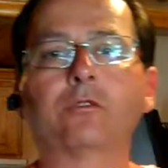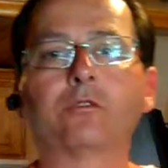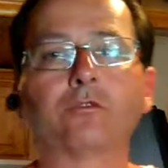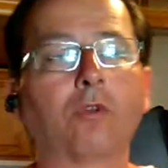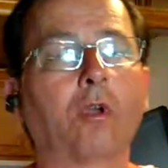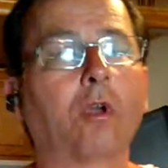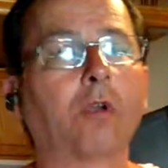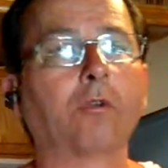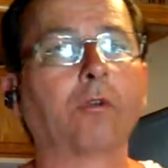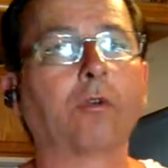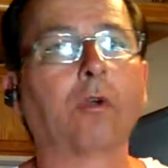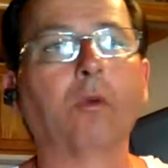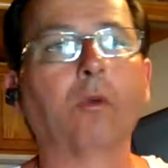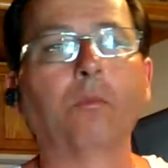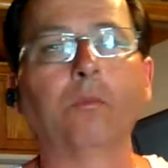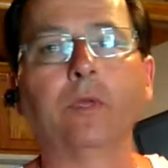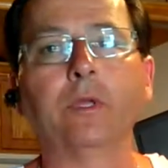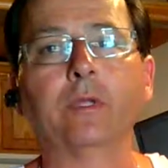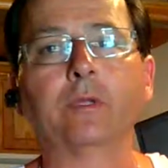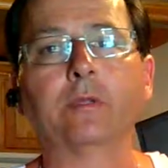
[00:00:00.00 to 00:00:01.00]
stronger
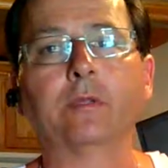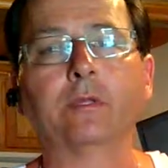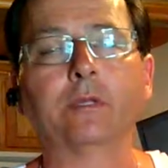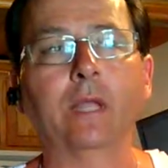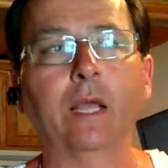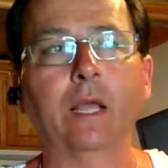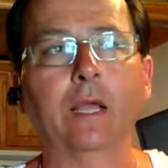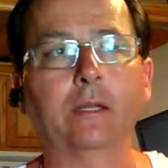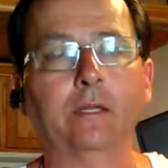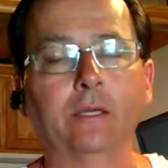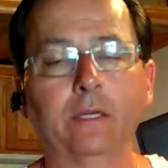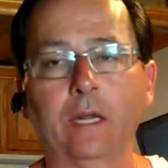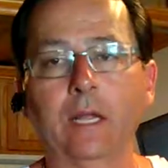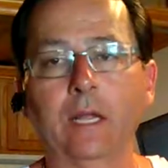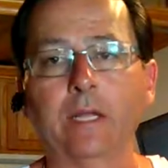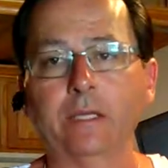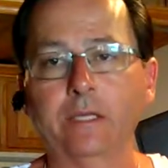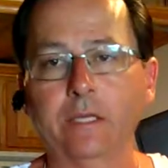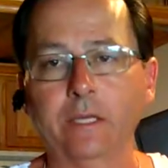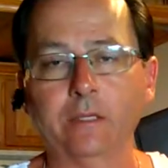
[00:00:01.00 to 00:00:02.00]
opiates than that, and
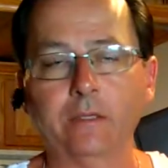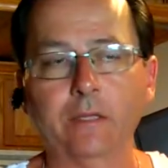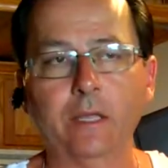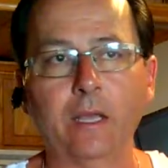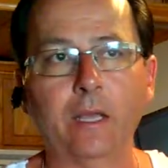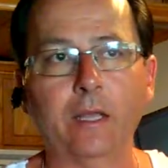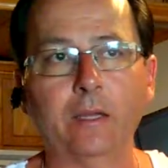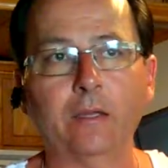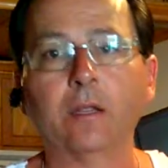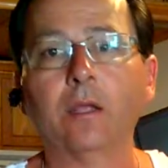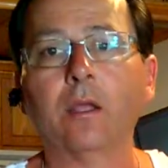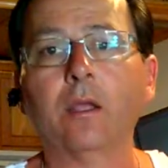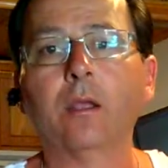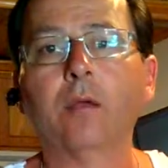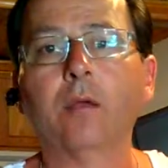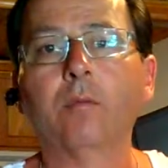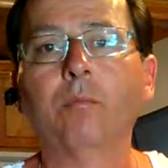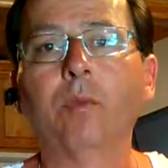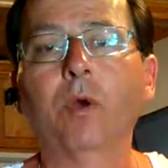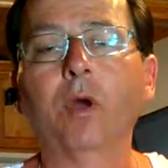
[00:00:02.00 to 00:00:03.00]
I get that,
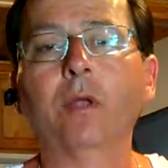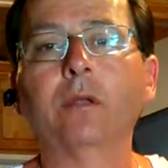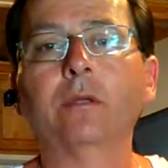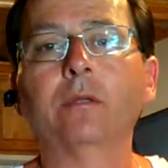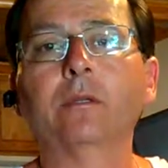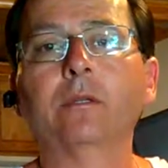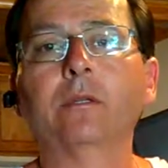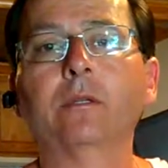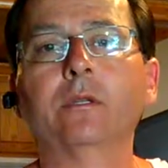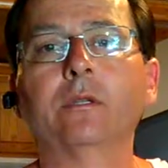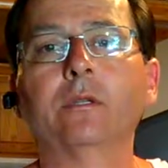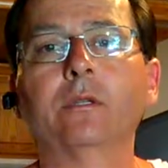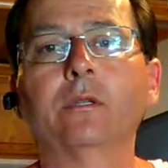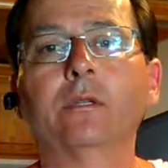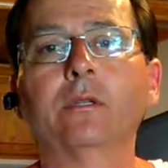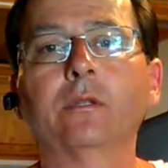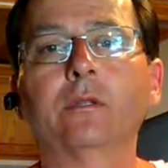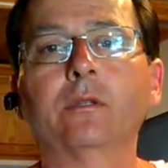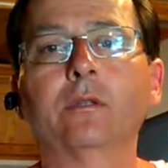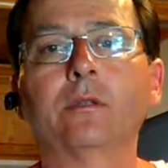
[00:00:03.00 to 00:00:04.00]
but
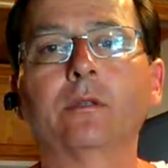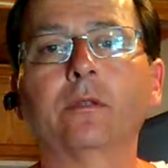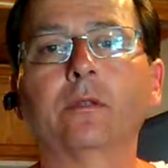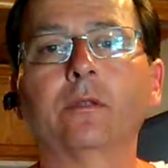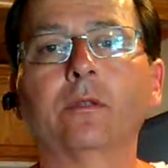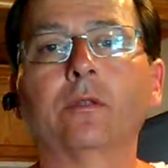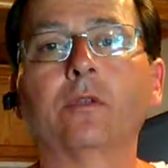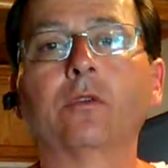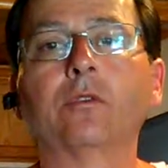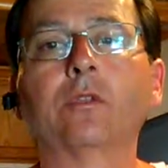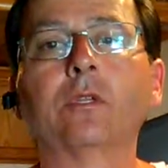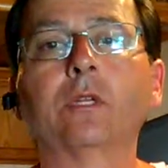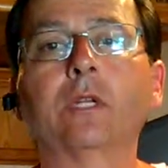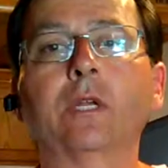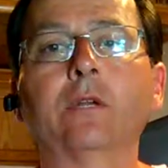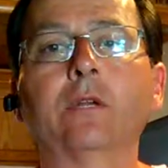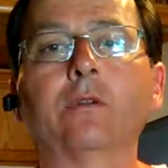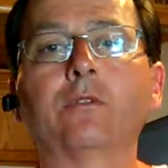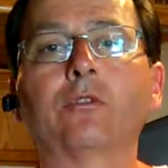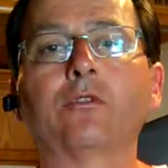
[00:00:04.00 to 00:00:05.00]
there's an
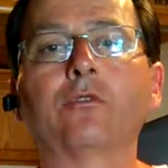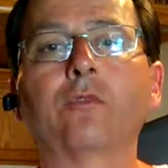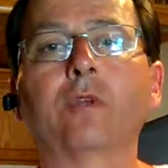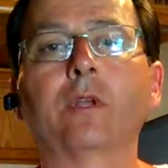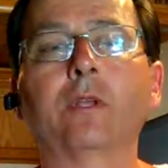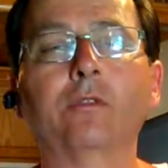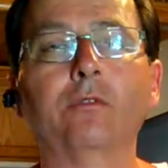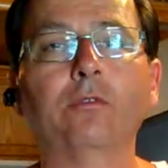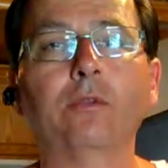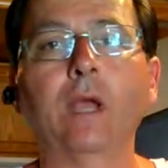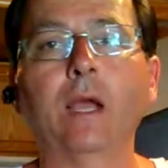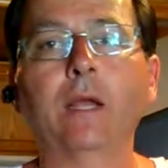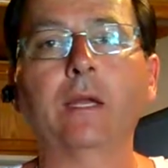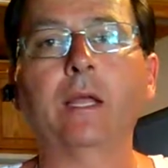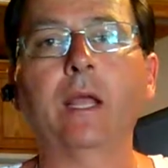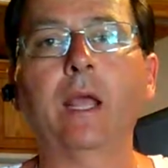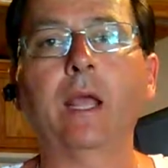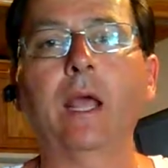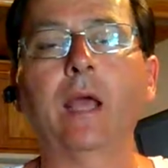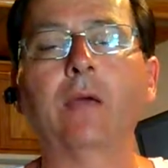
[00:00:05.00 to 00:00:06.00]
inner strength you got
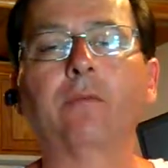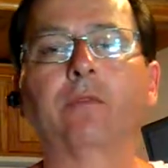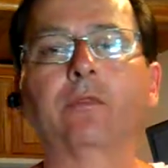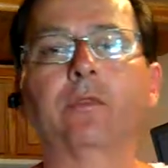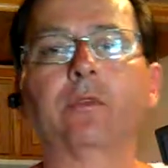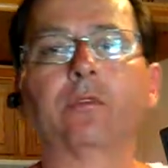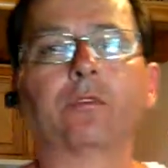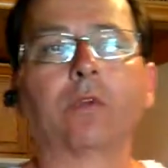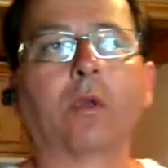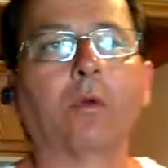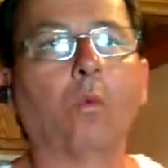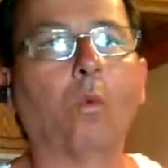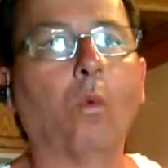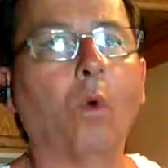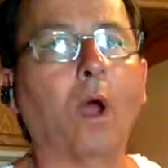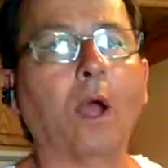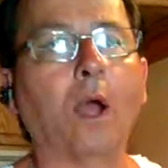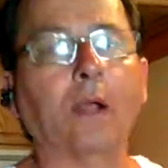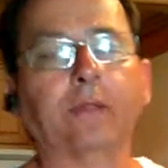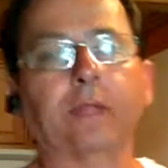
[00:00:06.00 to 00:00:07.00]
to have, and there's a
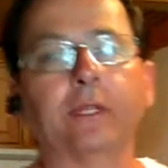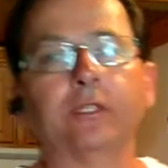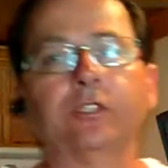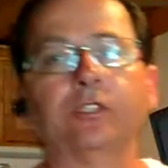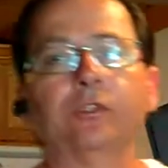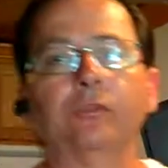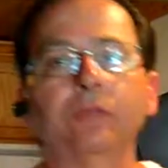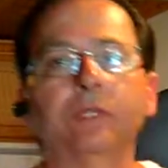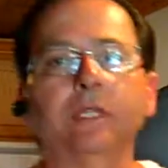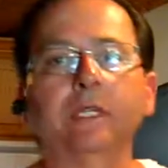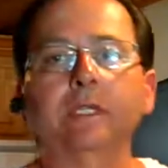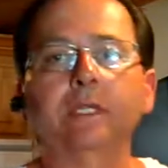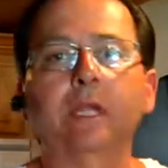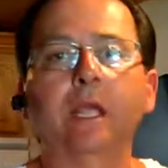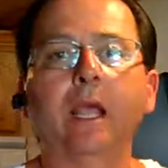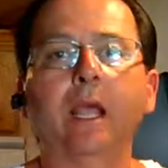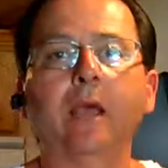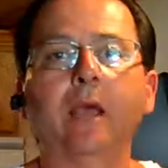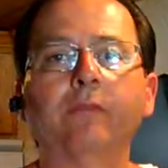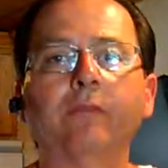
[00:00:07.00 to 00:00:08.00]
want that you need to
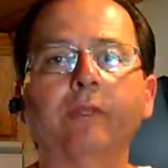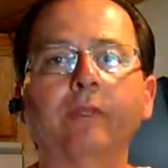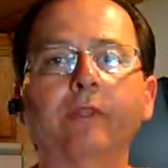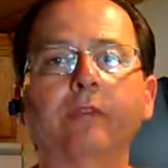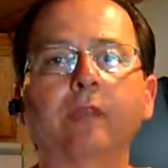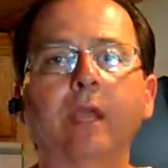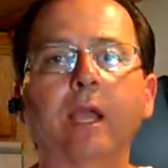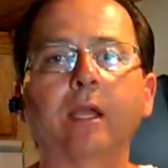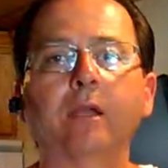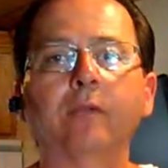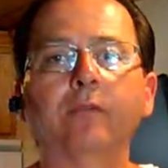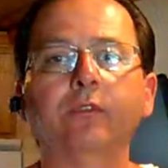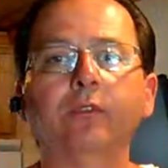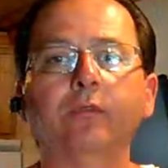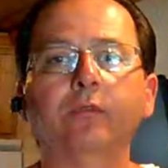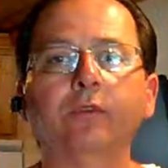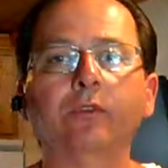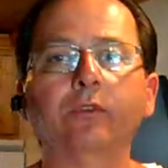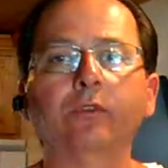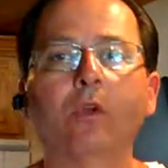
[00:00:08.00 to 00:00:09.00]
have inside of
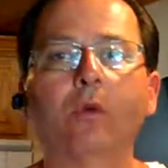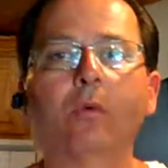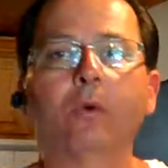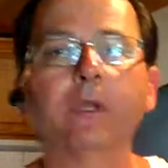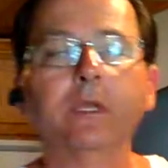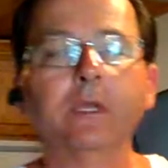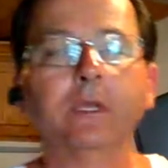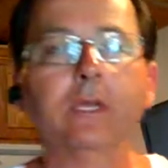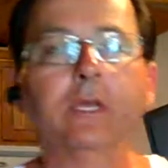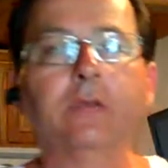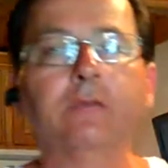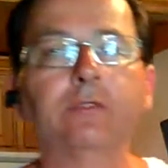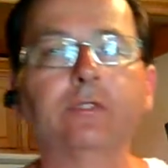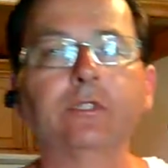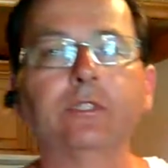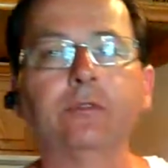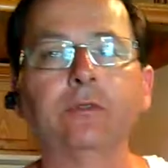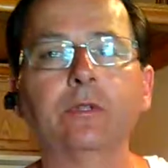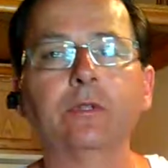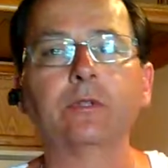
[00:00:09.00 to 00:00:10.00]
you, and no one can give it
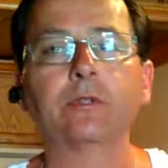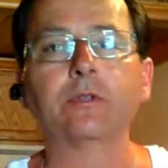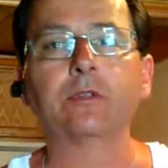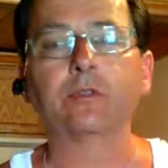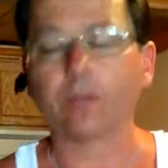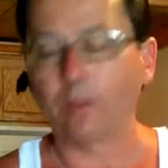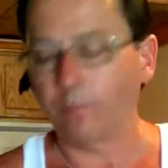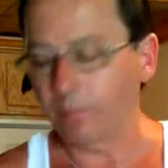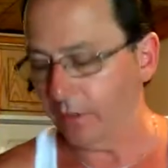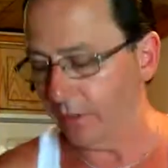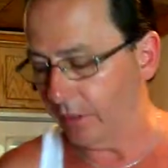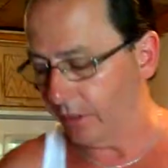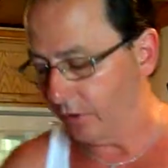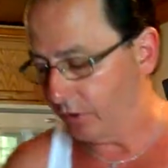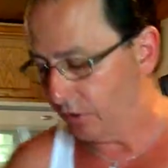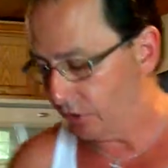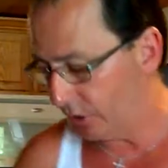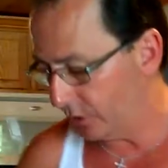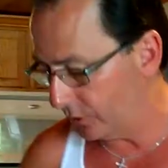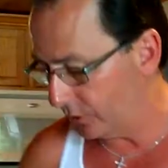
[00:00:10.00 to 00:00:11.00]
to you. This is something
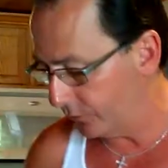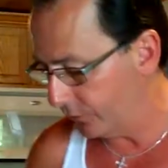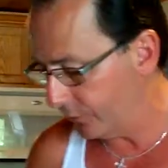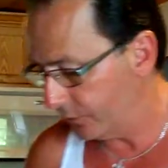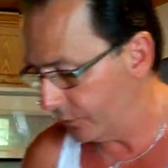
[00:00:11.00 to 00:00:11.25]
that's just for